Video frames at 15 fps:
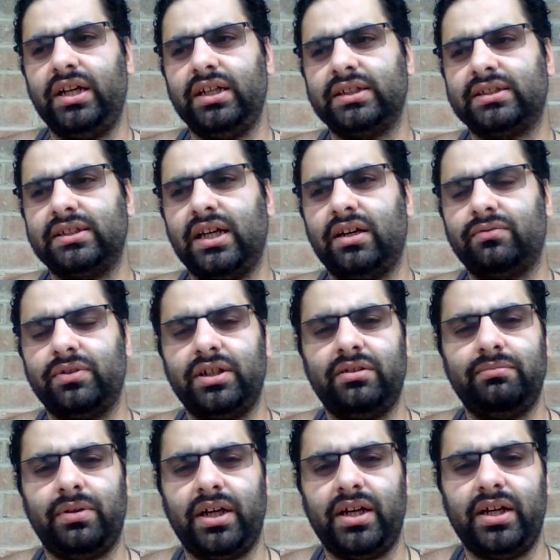it's not
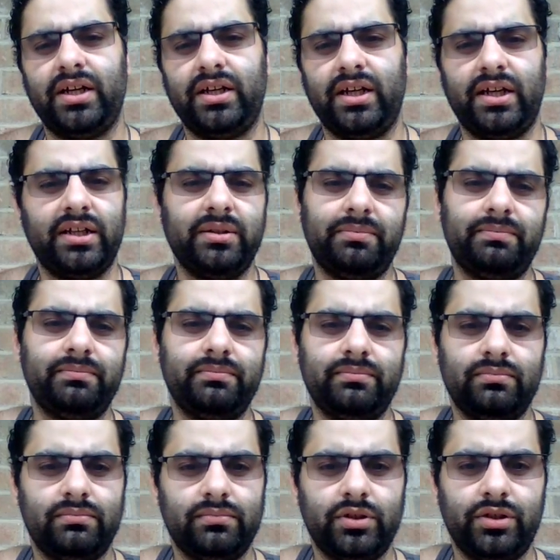written by any
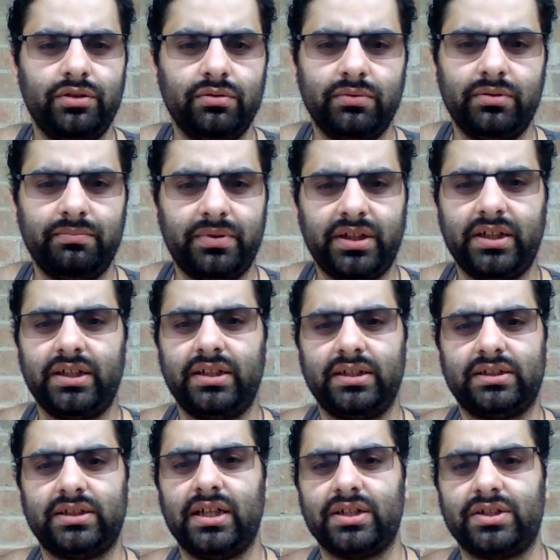human being,
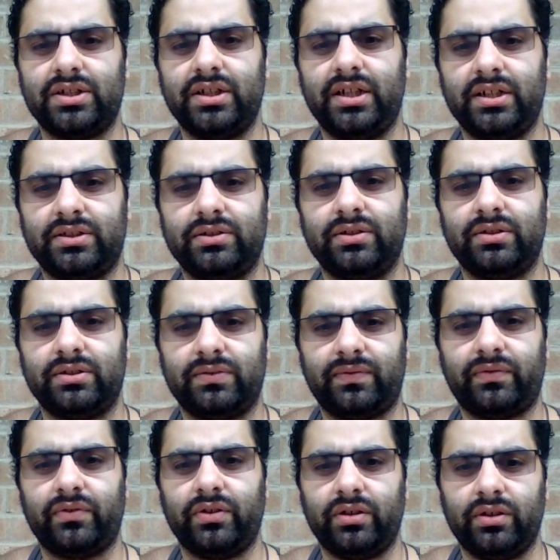it's actually a source
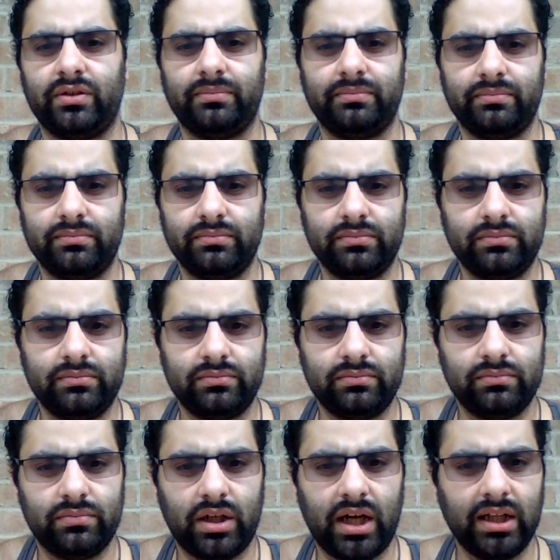from
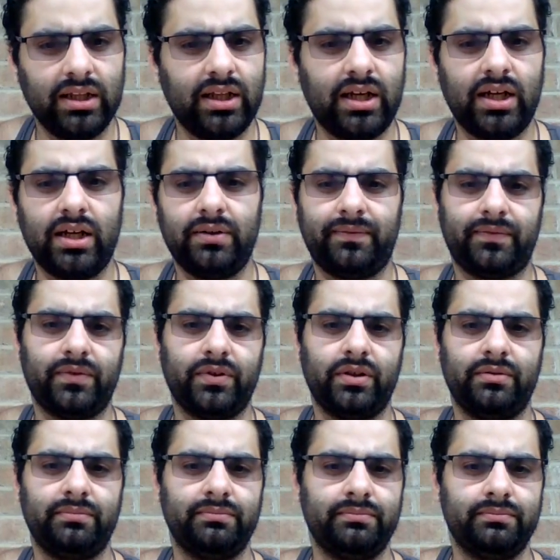Allah,
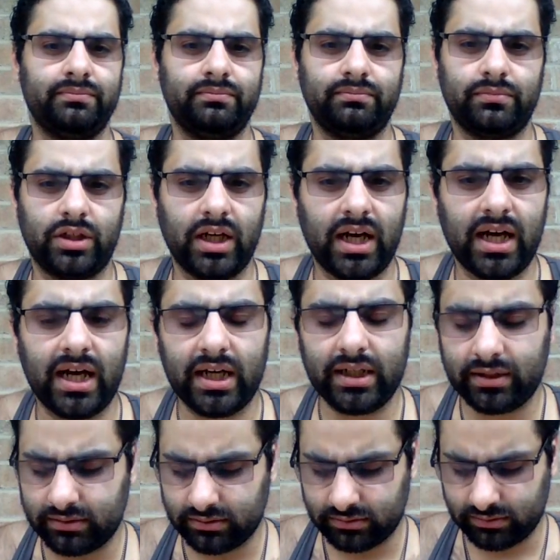from
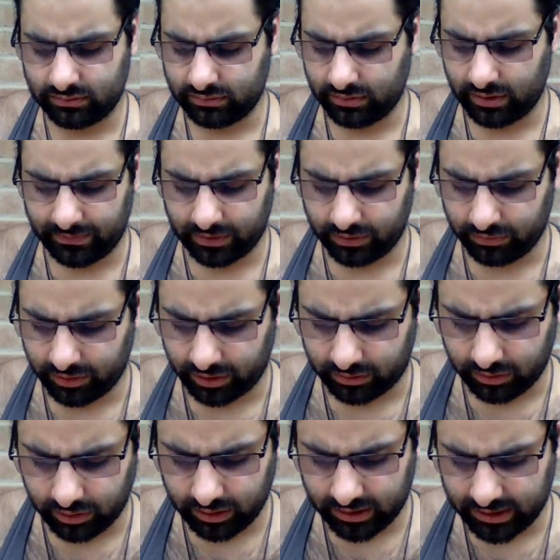God, whoever you want to
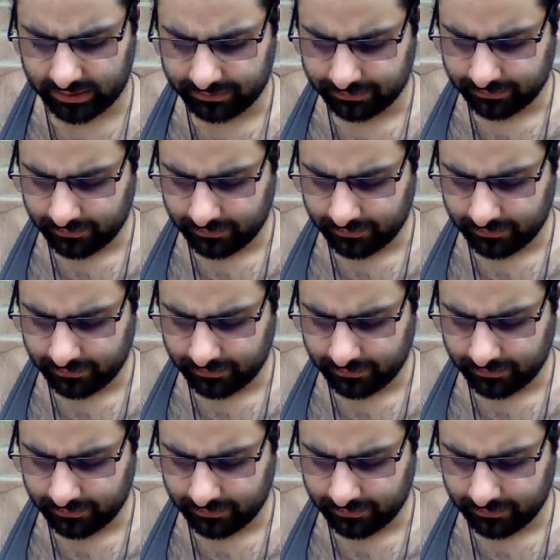call it.